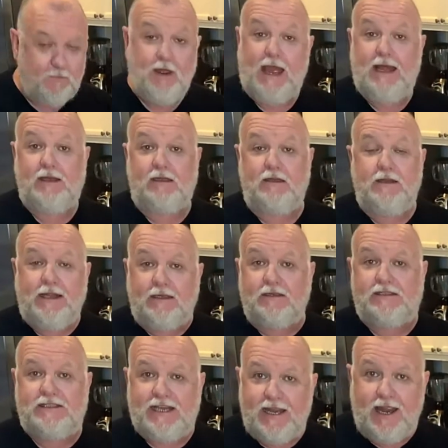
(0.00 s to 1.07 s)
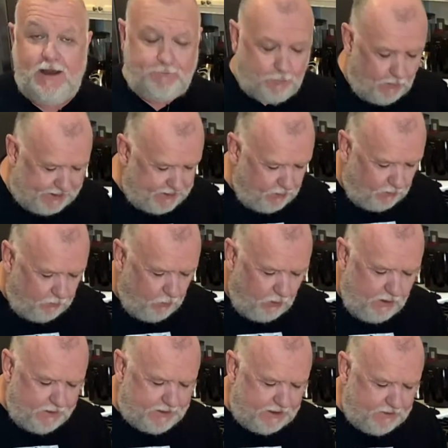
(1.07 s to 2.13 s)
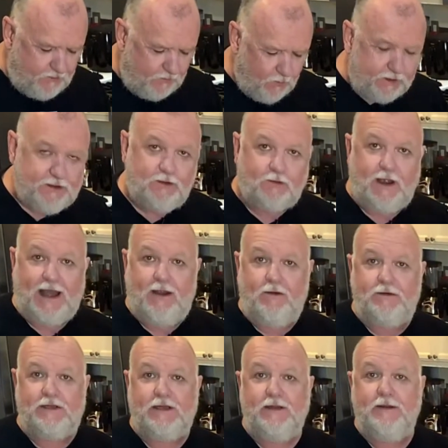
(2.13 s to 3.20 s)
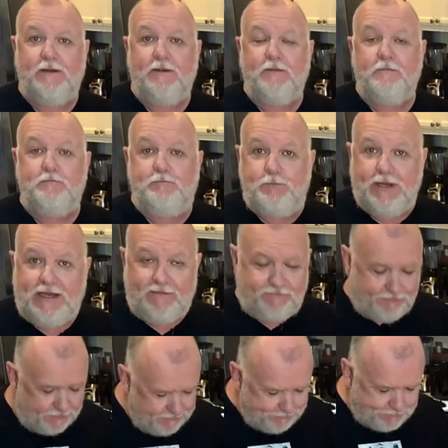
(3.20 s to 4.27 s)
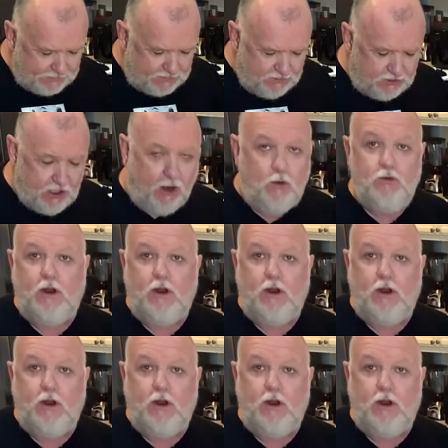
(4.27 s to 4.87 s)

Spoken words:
And a little tip when you're working with ground beef, don't